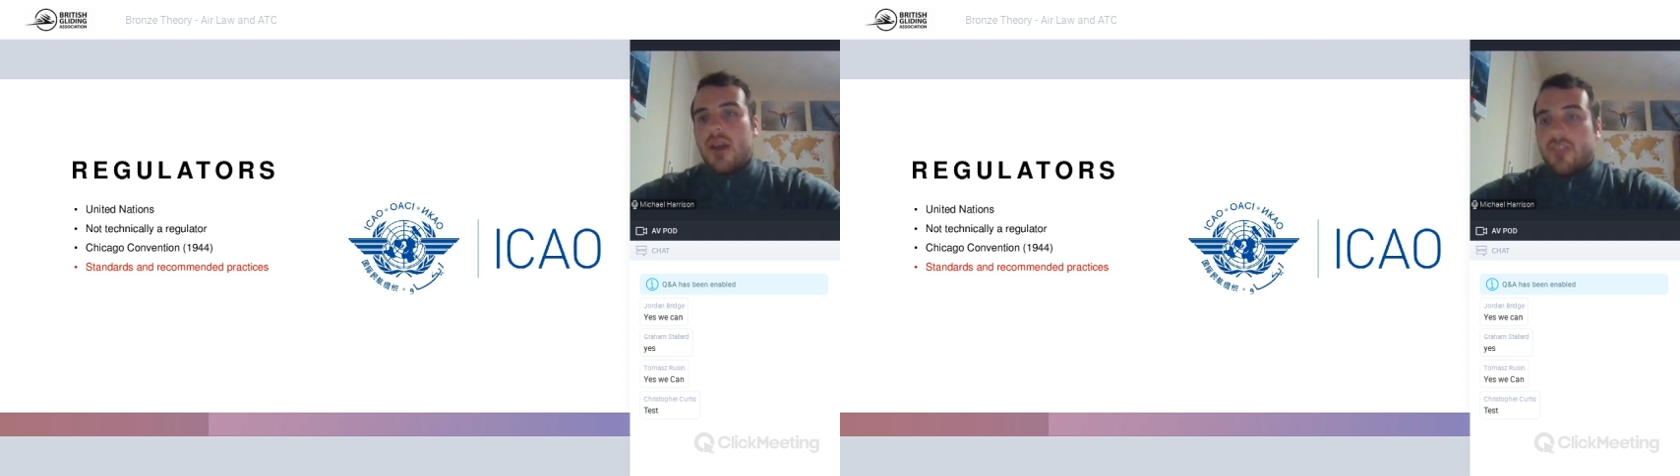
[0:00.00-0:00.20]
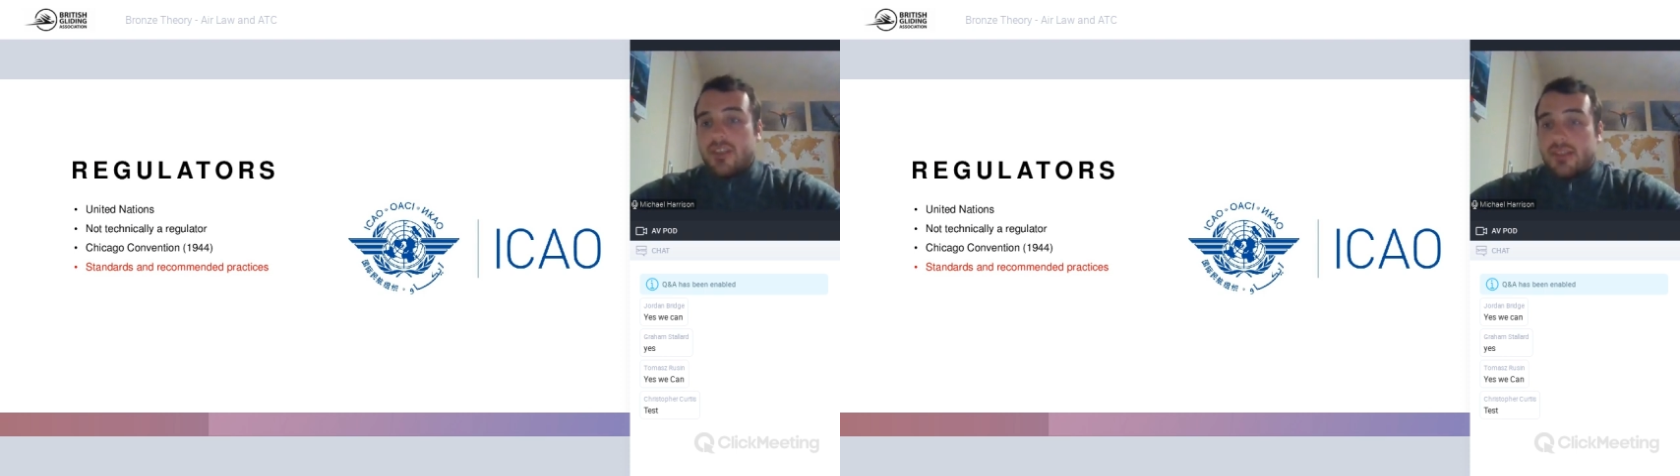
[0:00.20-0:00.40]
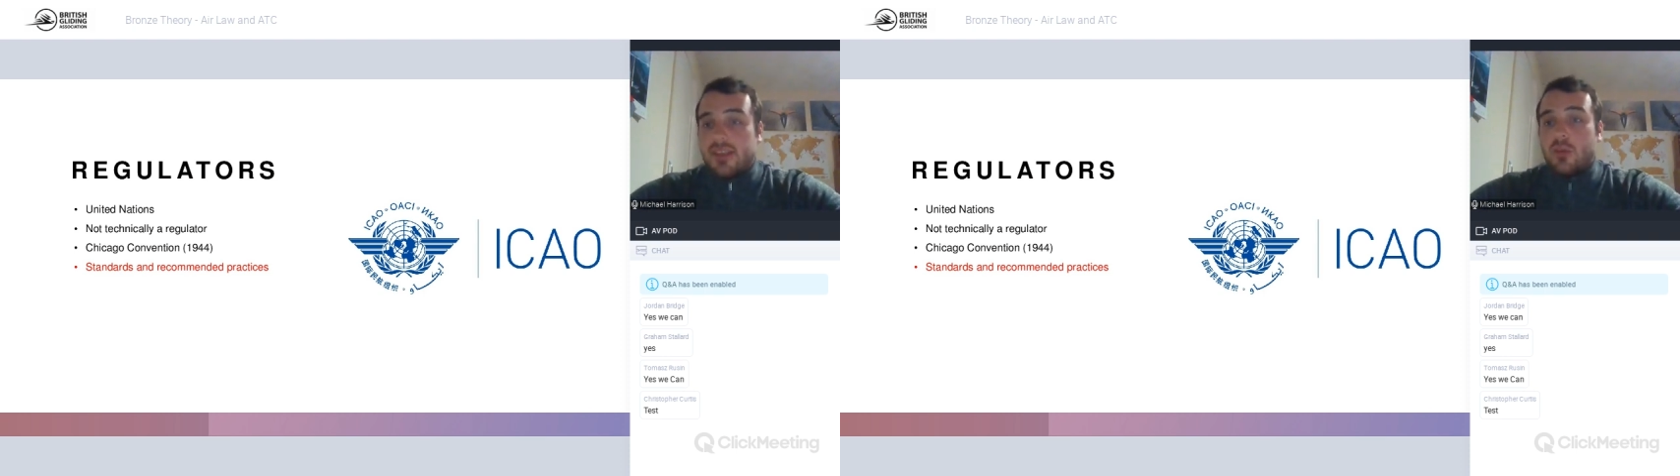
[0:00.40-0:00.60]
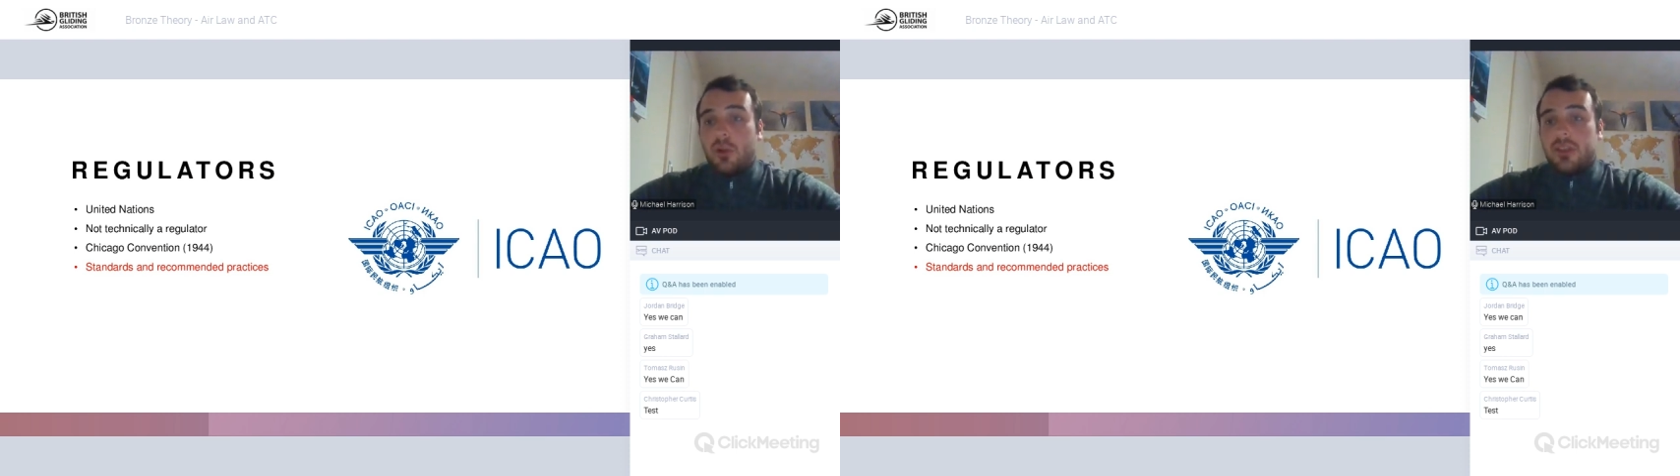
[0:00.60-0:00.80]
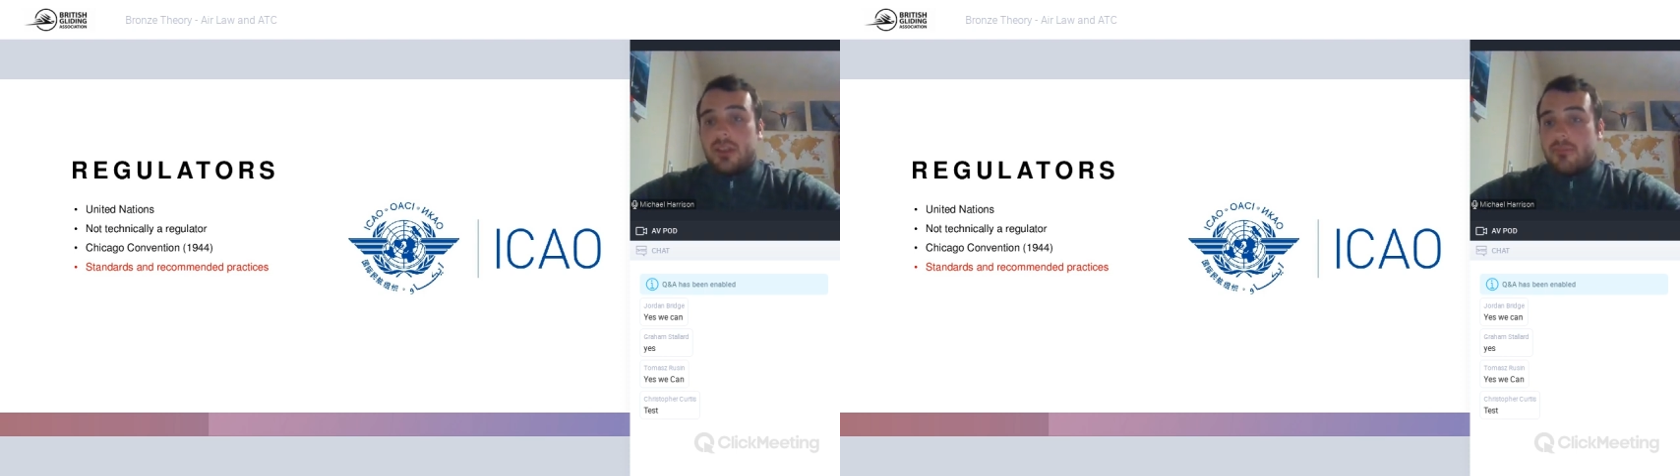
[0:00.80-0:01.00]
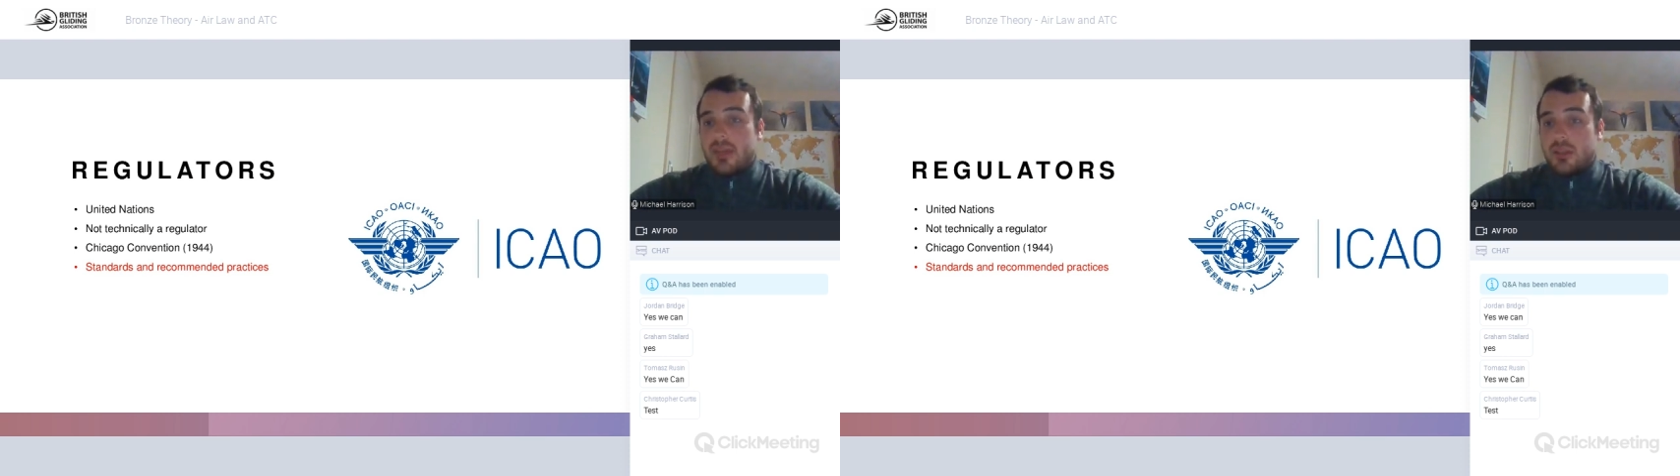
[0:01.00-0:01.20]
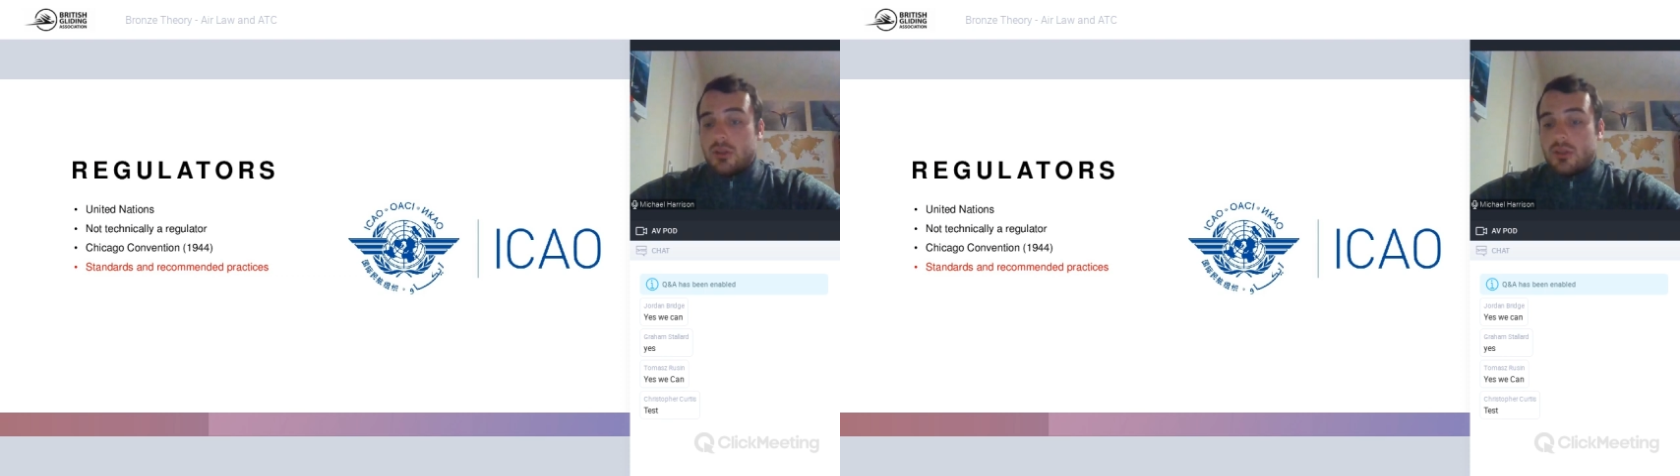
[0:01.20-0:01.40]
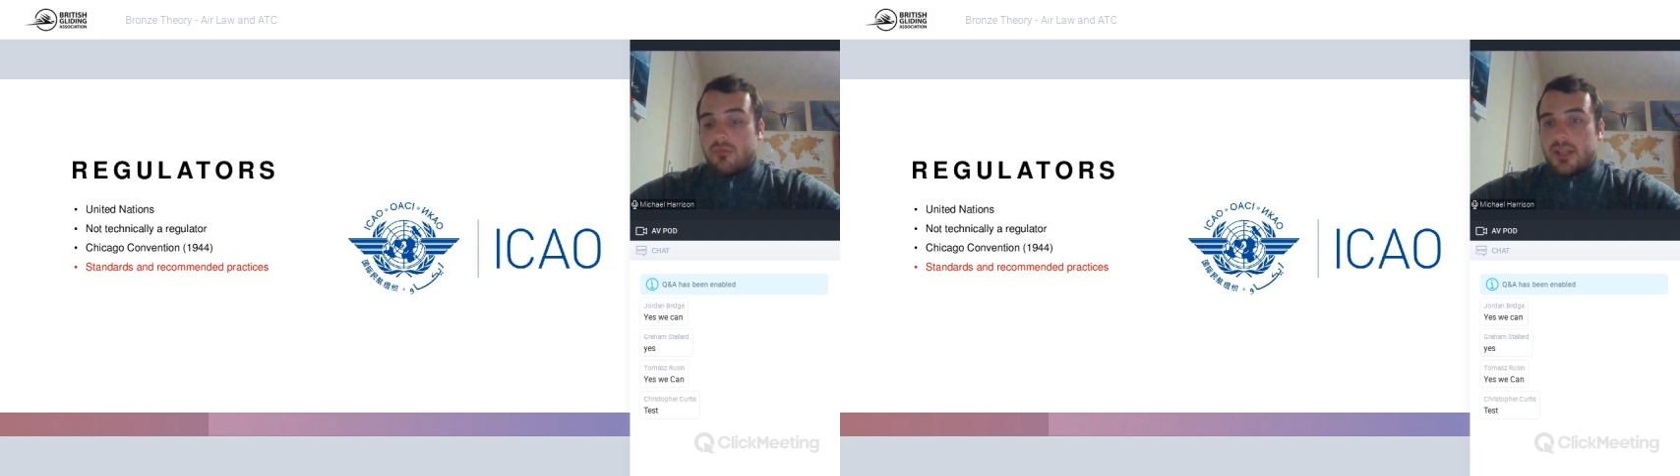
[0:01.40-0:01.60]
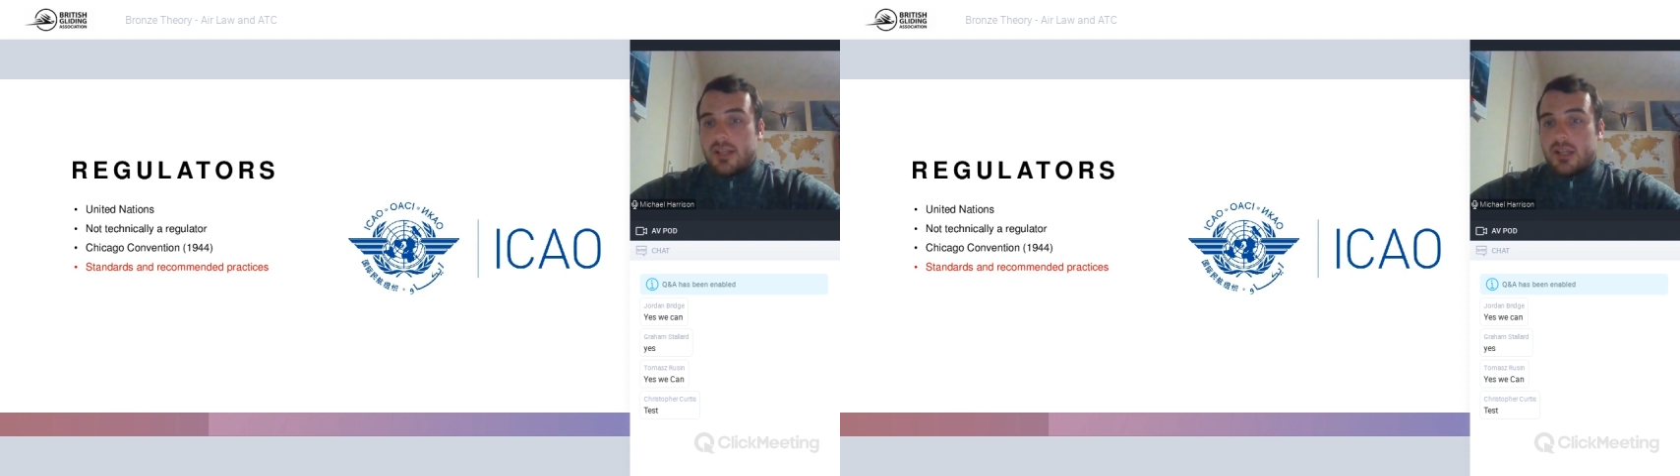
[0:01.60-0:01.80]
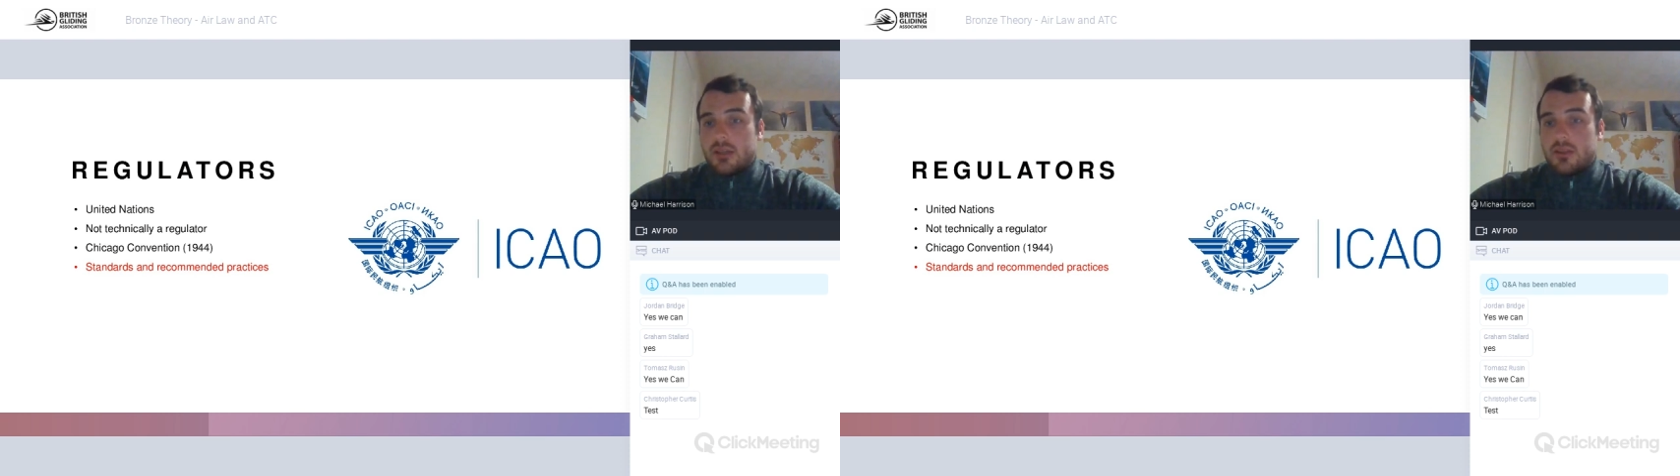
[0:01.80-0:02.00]
Having said that, you will see them mentioned in
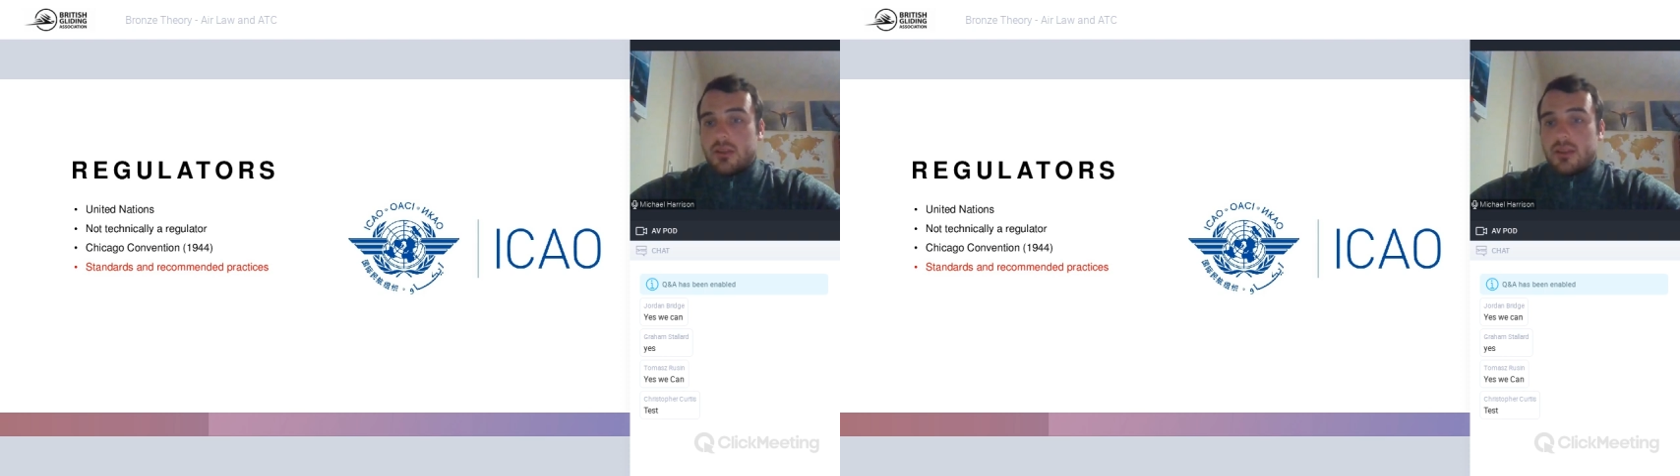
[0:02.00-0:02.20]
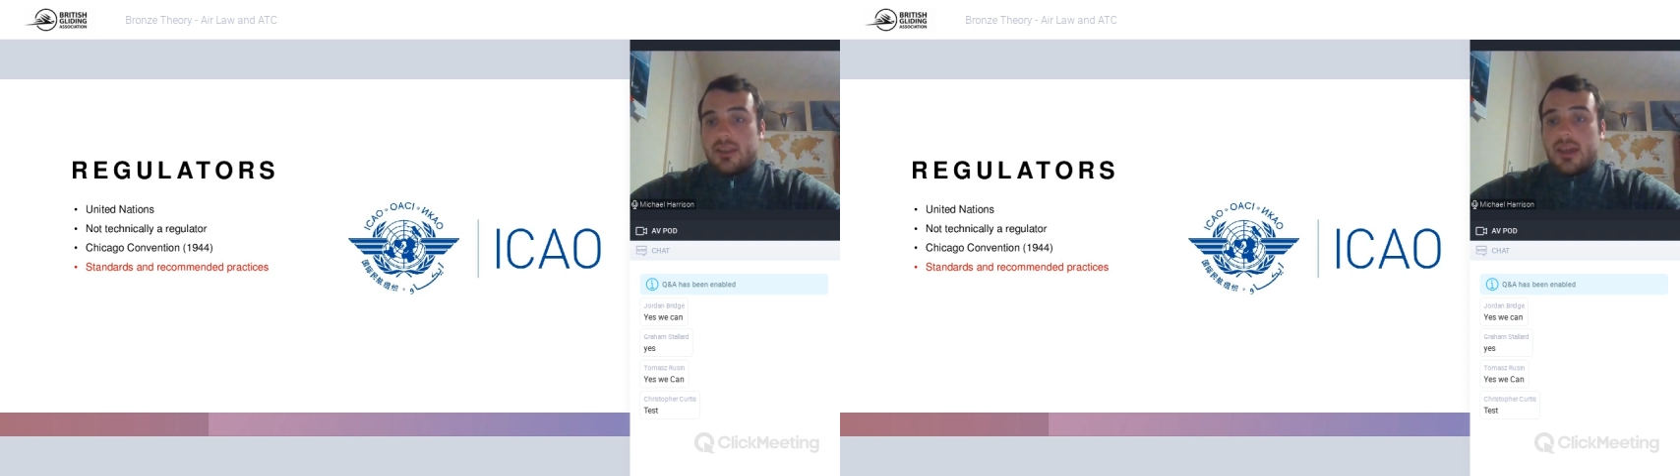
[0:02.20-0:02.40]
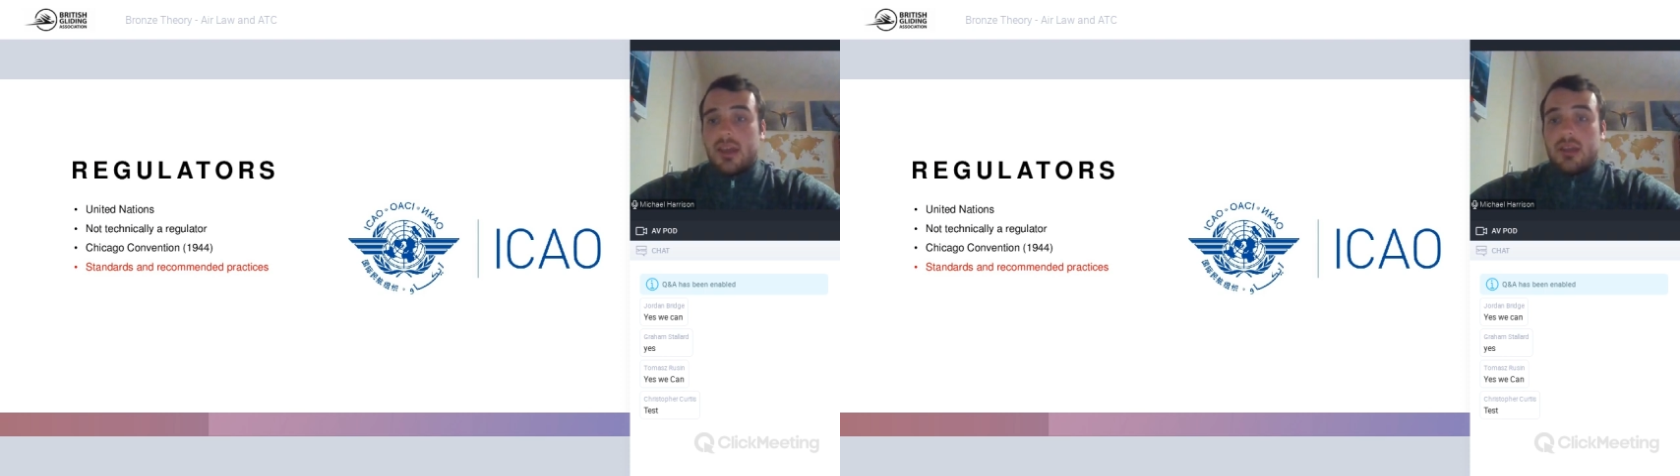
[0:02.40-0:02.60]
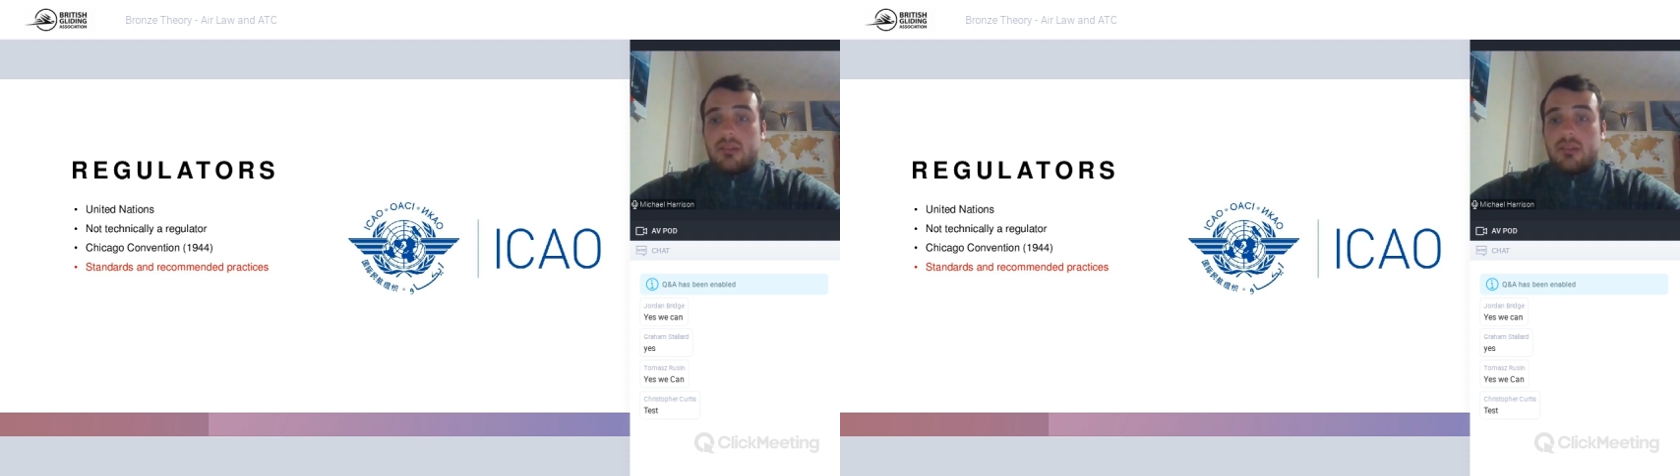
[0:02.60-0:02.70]
regulations, and